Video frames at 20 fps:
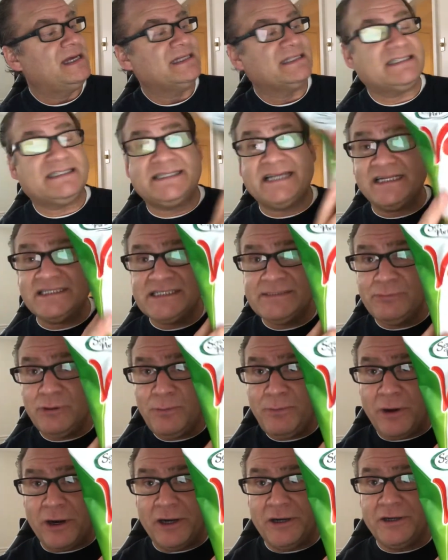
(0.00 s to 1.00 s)
Sensible
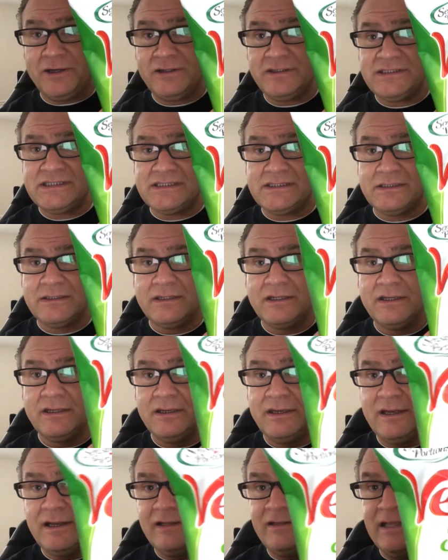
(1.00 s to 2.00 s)
Partners.
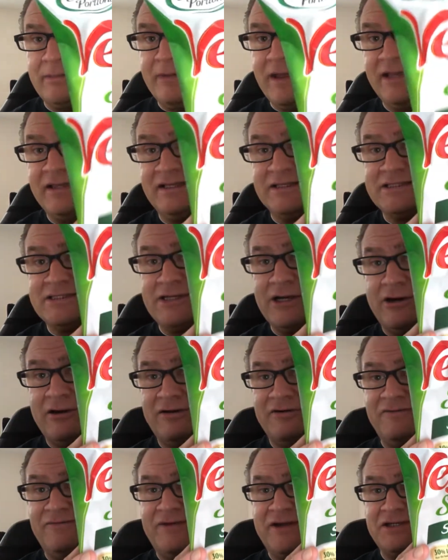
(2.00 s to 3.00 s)
They make this
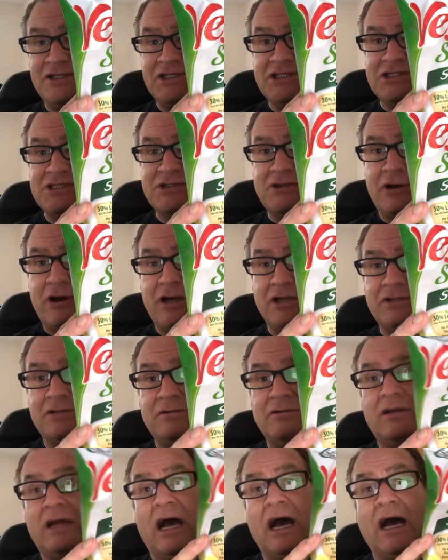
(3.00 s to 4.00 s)
garden veggie straw,
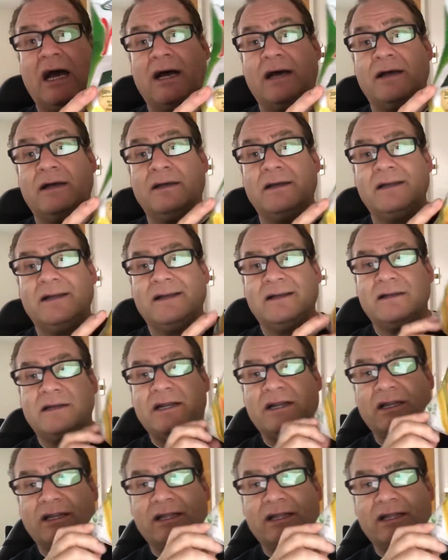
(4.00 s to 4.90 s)
kind of